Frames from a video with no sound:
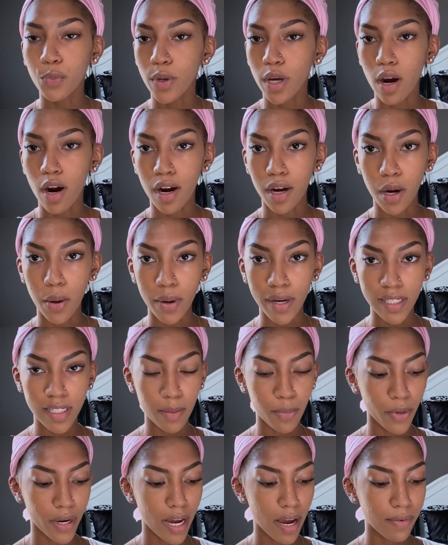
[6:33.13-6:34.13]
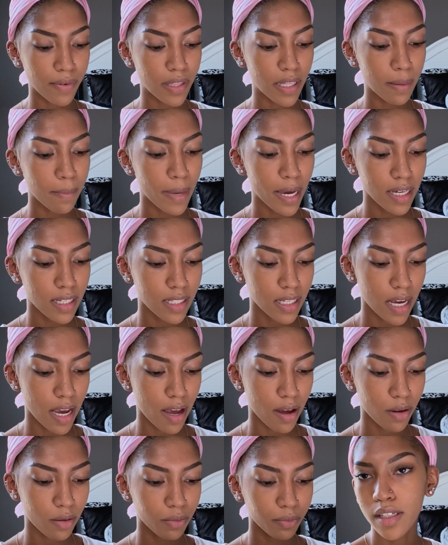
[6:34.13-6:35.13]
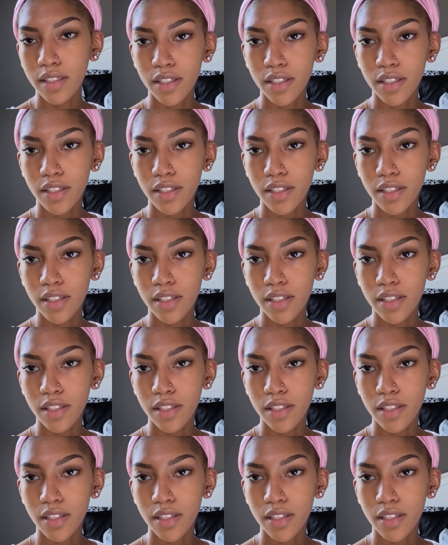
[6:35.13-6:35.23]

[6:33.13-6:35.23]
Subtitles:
we are going to bring everything back down.